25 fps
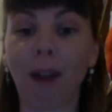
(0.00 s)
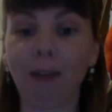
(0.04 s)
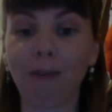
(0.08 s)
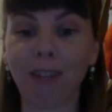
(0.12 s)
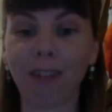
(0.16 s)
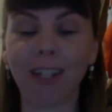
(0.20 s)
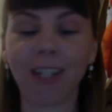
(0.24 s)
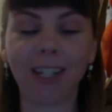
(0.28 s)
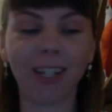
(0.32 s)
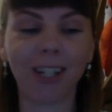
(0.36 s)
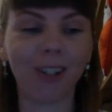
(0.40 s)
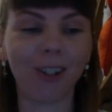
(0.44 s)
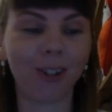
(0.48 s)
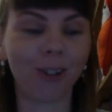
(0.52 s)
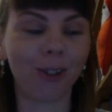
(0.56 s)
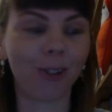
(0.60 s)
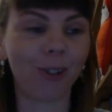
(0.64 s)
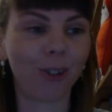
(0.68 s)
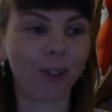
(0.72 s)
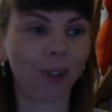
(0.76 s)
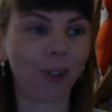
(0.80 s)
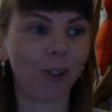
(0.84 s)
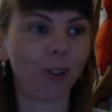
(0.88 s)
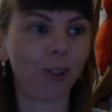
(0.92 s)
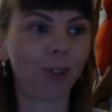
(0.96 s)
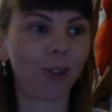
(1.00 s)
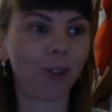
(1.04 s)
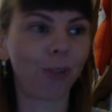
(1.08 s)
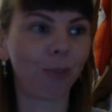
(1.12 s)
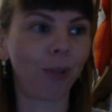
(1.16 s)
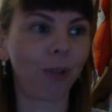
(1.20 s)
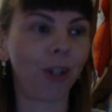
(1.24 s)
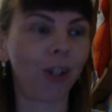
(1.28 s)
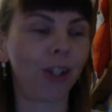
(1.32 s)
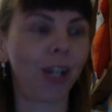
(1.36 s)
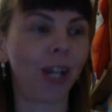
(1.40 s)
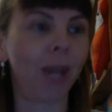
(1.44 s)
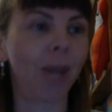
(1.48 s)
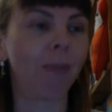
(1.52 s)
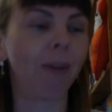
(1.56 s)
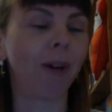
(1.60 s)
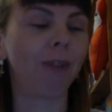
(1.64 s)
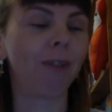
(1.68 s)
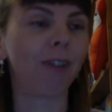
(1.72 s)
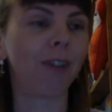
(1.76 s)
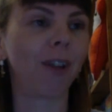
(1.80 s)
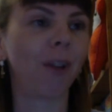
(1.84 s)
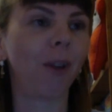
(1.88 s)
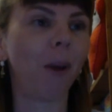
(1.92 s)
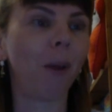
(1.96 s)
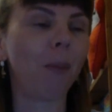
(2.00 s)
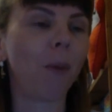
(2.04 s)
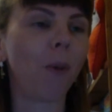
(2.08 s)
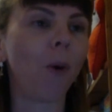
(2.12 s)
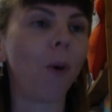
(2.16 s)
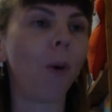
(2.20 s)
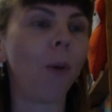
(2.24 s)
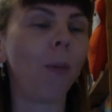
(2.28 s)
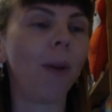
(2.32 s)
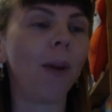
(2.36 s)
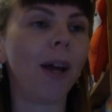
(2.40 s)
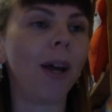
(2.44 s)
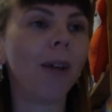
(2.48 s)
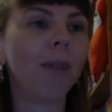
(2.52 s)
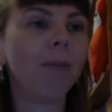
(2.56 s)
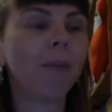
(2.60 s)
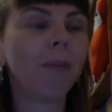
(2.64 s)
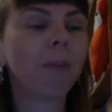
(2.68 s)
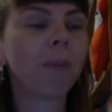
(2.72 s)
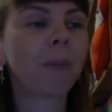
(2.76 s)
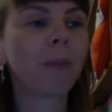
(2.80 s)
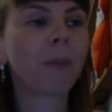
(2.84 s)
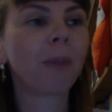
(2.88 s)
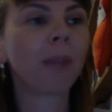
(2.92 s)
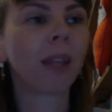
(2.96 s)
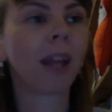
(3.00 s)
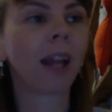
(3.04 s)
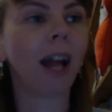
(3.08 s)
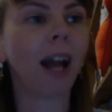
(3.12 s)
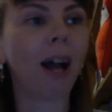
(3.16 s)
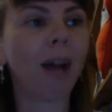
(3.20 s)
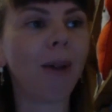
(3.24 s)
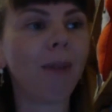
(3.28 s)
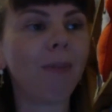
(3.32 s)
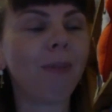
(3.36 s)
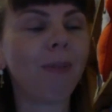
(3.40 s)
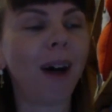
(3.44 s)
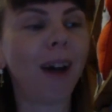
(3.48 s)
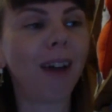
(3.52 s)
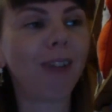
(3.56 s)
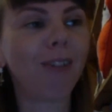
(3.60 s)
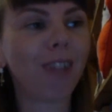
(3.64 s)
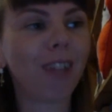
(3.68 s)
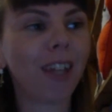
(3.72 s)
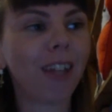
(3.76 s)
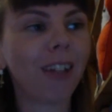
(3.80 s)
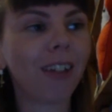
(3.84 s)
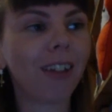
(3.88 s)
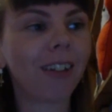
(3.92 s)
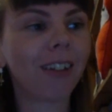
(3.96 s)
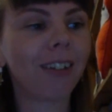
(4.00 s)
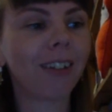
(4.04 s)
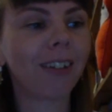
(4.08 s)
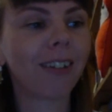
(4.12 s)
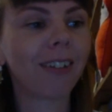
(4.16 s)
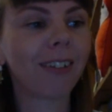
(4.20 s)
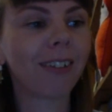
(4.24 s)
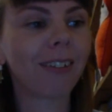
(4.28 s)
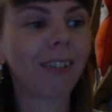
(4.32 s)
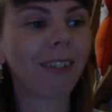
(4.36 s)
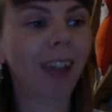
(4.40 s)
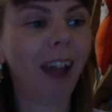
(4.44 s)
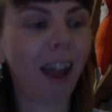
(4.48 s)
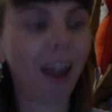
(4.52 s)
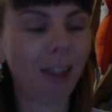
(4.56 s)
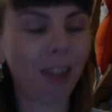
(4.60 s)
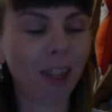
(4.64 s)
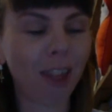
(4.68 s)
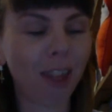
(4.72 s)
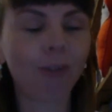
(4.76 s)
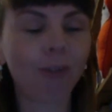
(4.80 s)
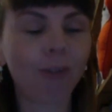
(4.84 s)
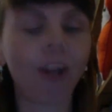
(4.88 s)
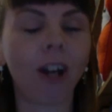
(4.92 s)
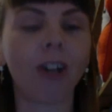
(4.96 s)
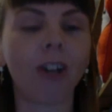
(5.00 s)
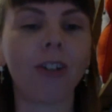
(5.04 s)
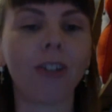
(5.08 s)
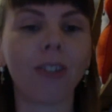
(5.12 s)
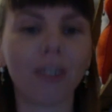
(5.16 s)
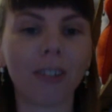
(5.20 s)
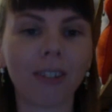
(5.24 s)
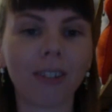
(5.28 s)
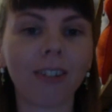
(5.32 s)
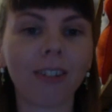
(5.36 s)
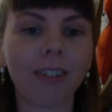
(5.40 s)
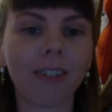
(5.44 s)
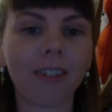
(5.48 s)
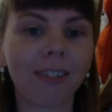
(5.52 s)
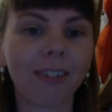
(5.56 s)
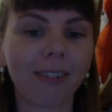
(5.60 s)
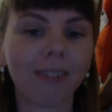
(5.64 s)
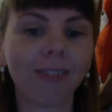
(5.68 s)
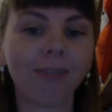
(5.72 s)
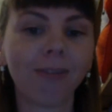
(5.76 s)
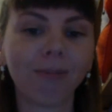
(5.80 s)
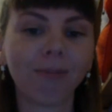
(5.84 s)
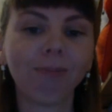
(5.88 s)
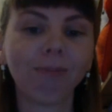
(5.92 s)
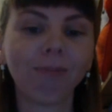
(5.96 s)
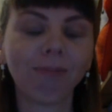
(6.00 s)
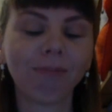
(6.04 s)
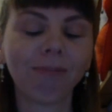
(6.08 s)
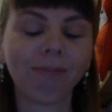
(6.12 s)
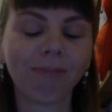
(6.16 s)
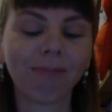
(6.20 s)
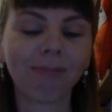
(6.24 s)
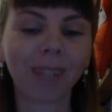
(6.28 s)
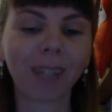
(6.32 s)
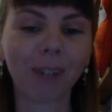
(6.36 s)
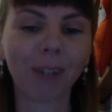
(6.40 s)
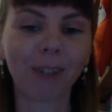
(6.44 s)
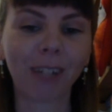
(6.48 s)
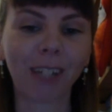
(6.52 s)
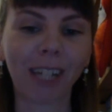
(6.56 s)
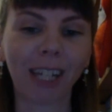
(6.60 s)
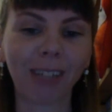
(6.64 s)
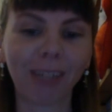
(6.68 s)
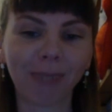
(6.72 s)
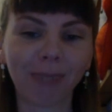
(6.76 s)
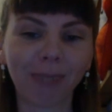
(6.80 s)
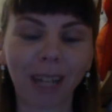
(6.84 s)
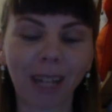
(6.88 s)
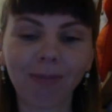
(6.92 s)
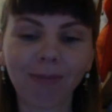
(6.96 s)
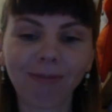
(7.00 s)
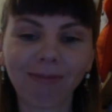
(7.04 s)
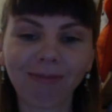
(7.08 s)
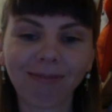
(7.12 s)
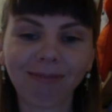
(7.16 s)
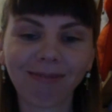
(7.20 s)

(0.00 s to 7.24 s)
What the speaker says: of my vintage, who should appreciate Buffy a lot more. But I think Rose, definitely, yeah.